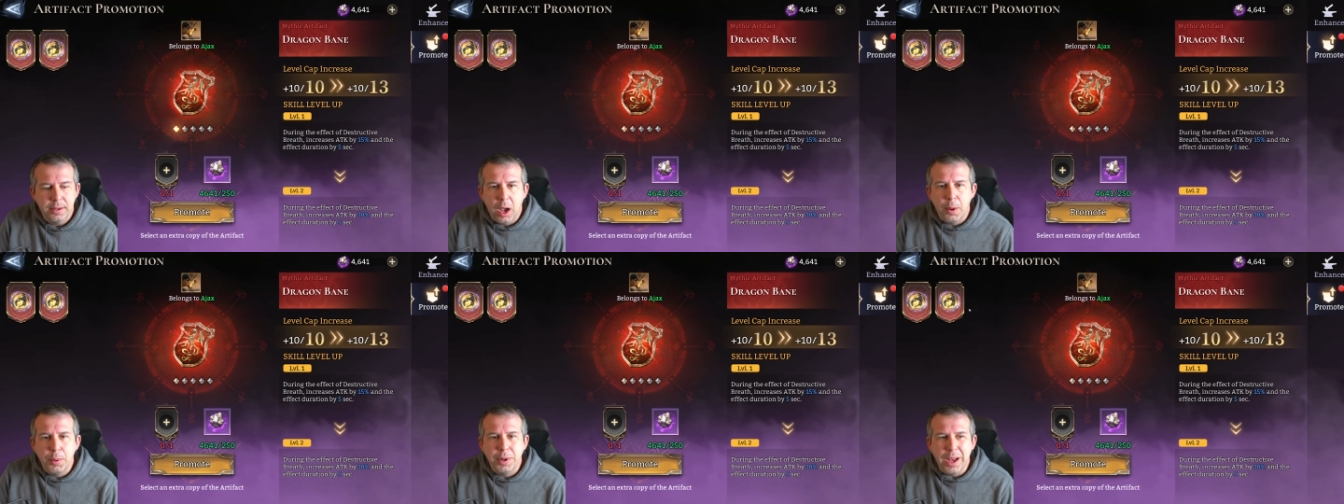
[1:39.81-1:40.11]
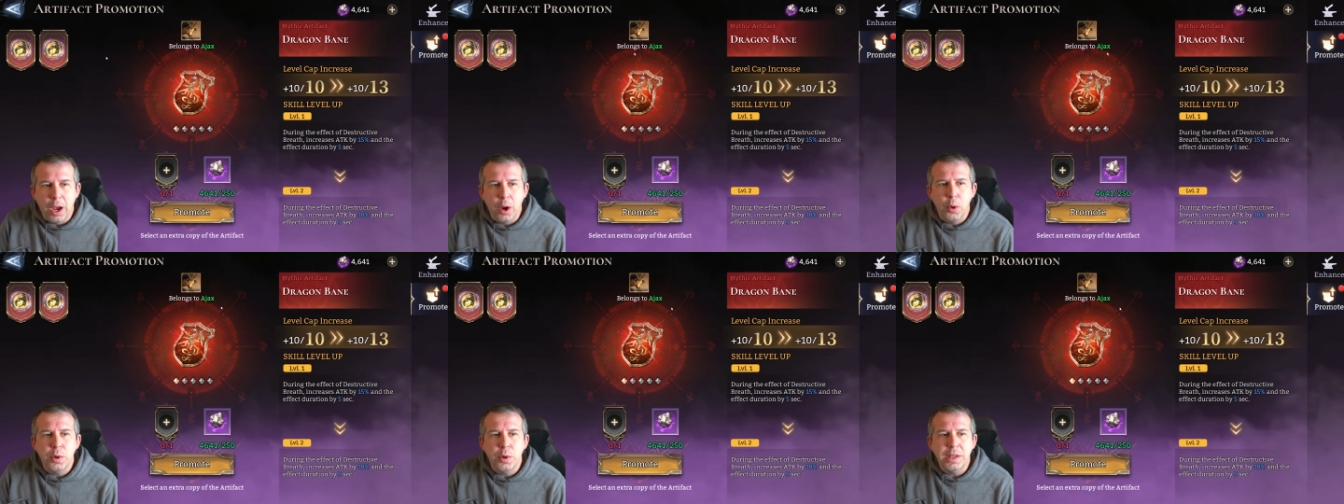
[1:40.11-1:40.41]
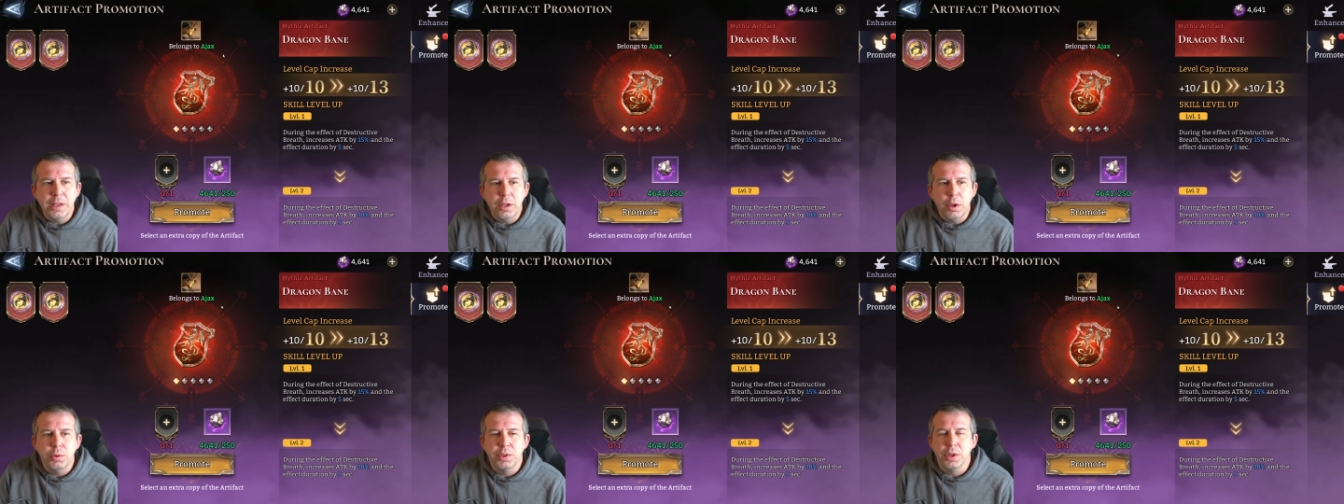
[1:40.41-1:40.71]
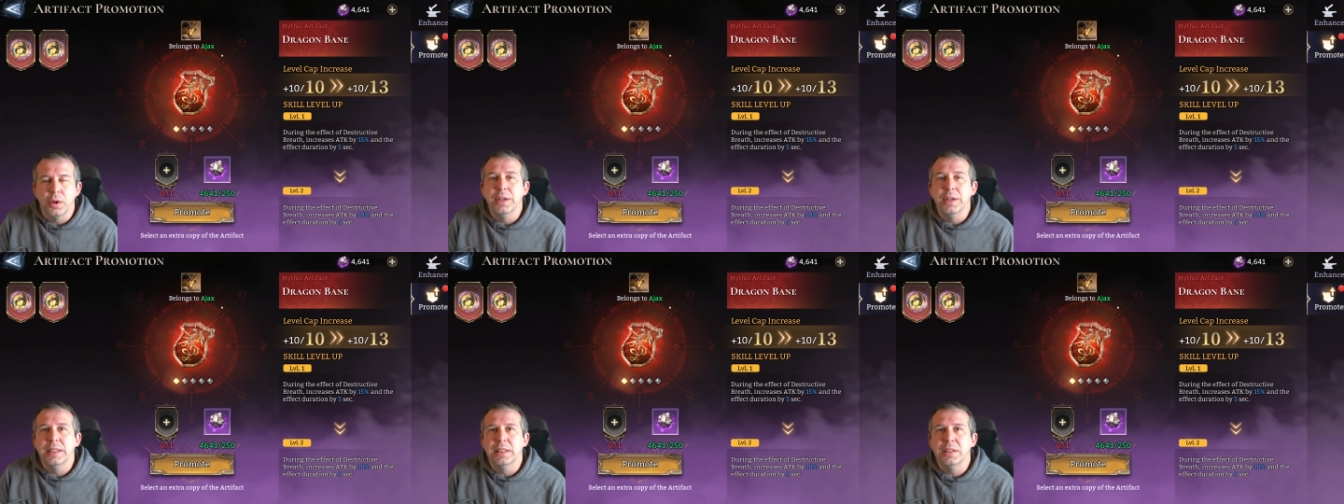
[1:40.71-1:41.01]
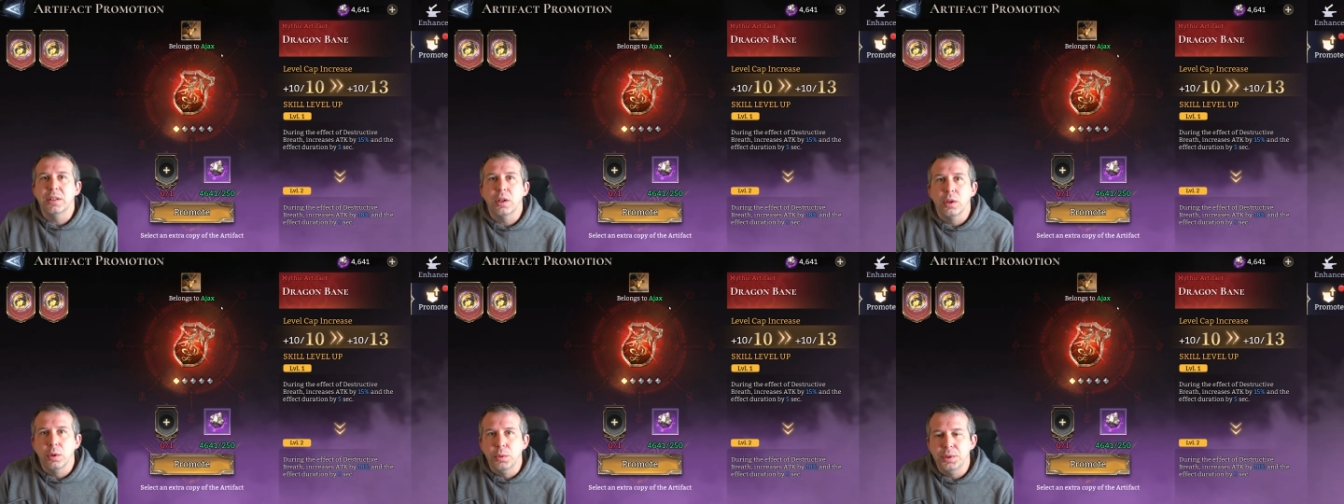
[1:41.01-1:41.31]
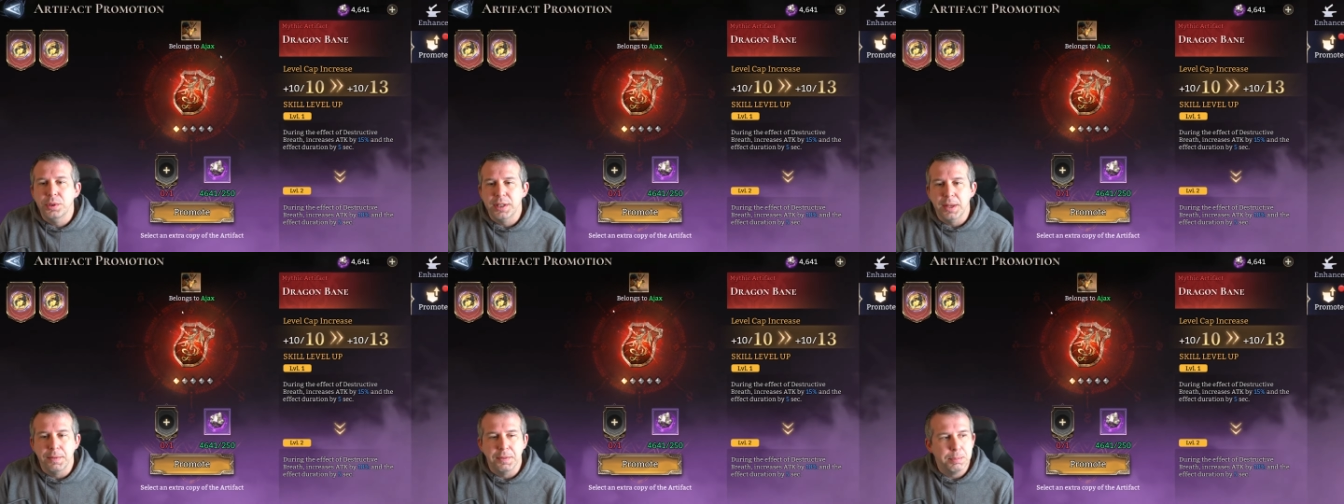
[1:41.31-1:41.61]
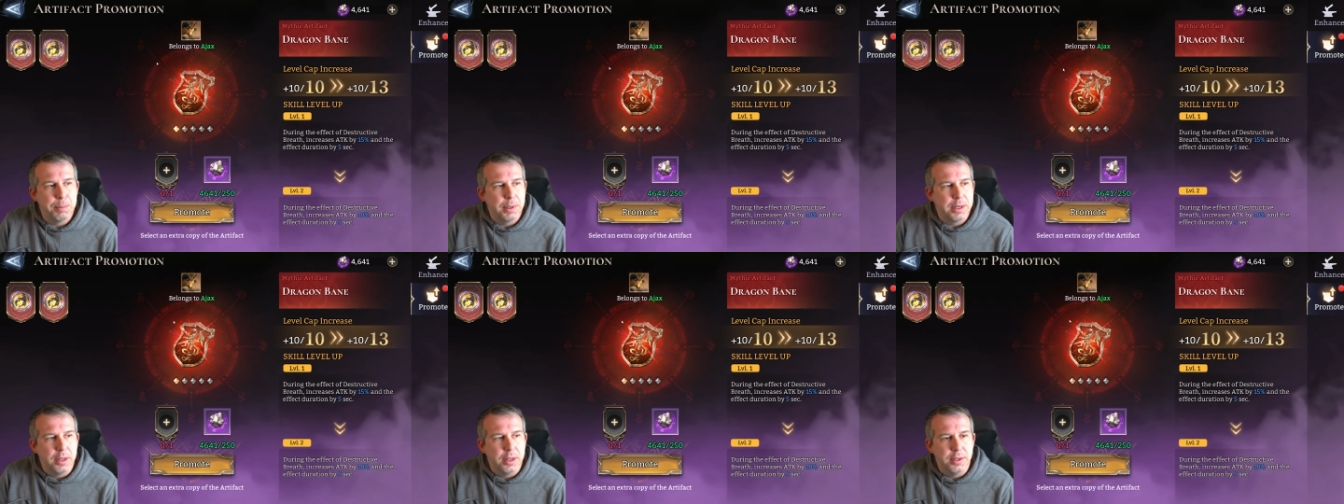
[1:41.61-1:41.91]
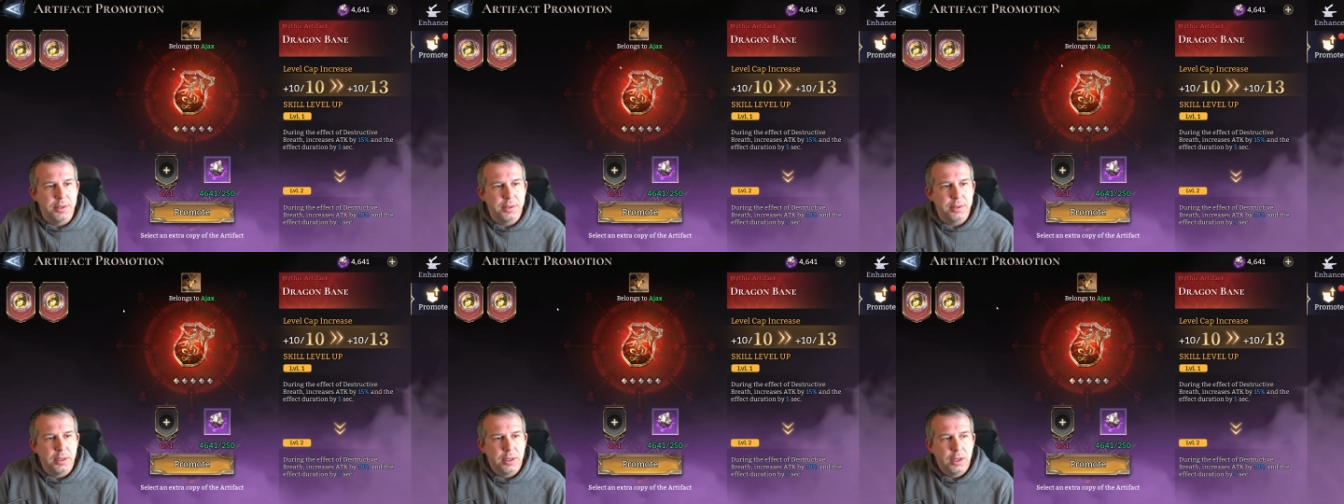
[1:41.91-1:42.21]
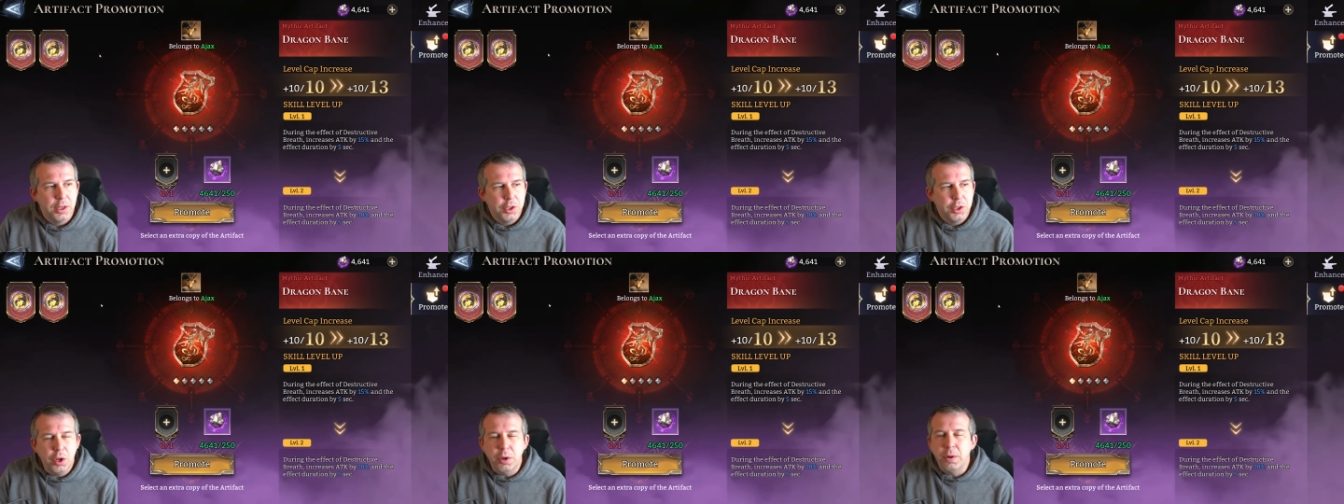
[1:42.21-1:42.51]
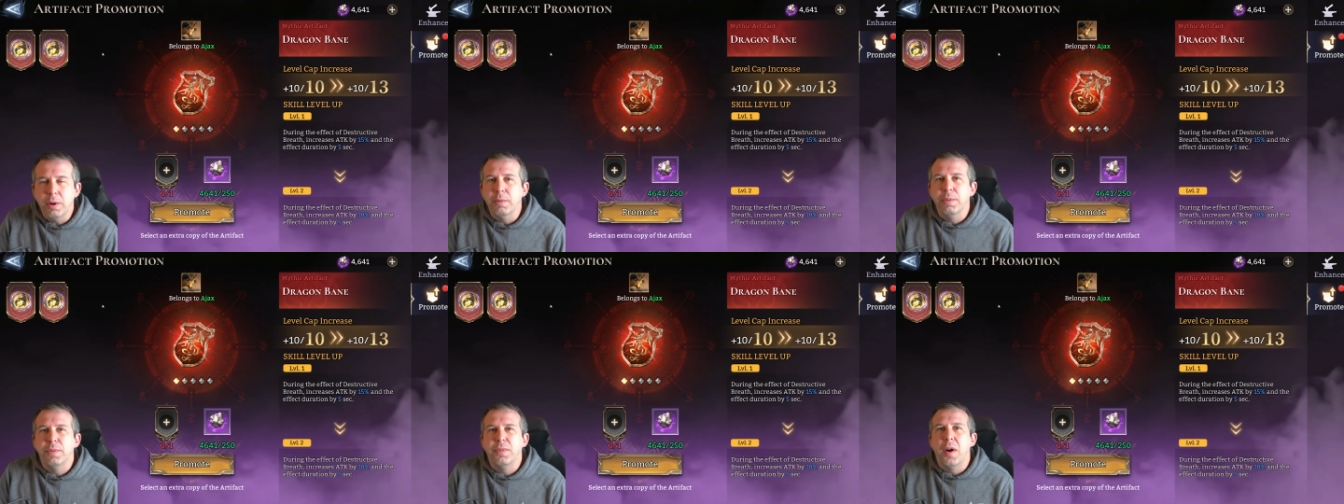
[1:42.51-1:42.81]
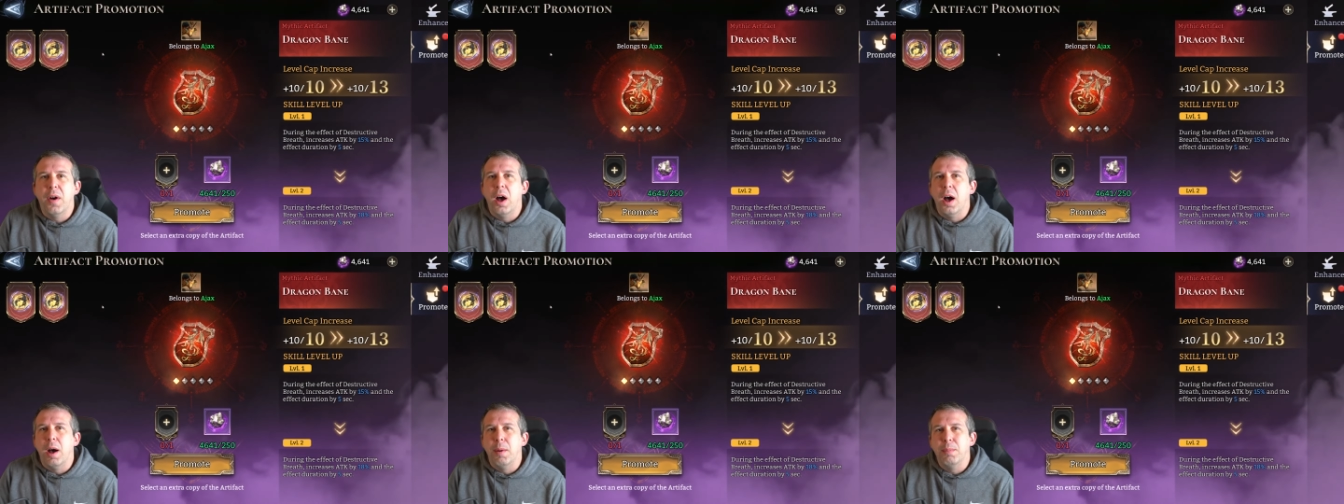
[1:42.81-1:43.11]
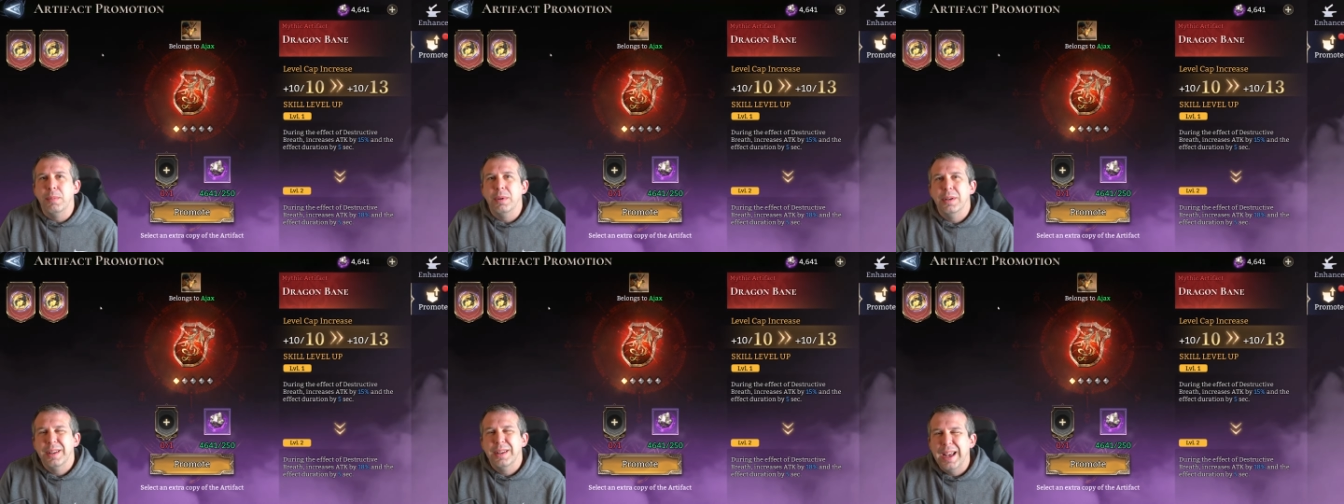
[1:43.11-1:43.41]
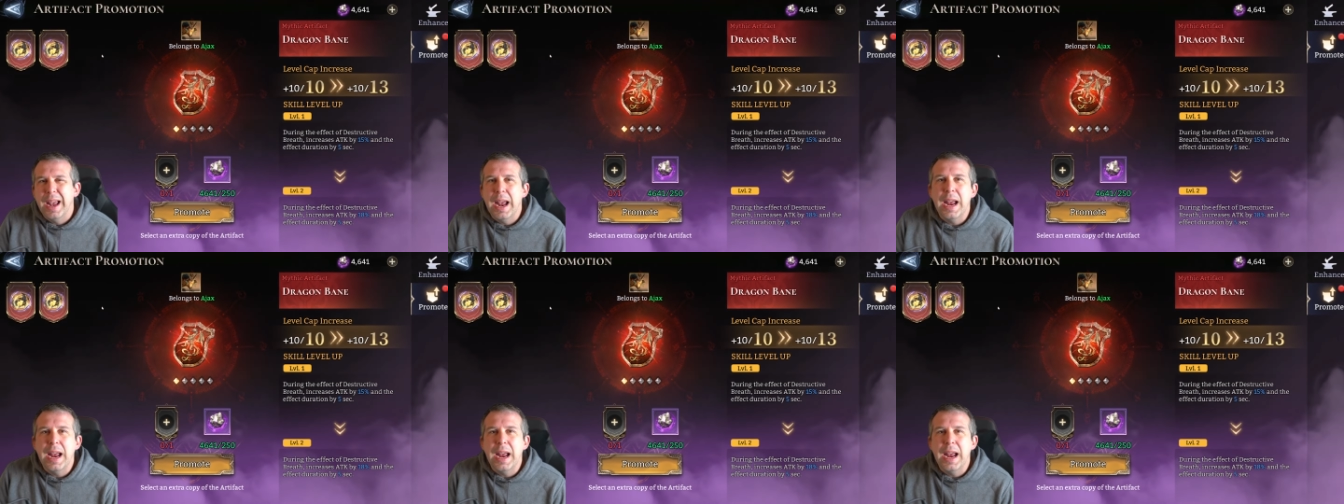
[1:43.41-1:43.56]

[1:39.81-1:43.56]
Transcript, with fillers: I would only use it on exclusives because you can farm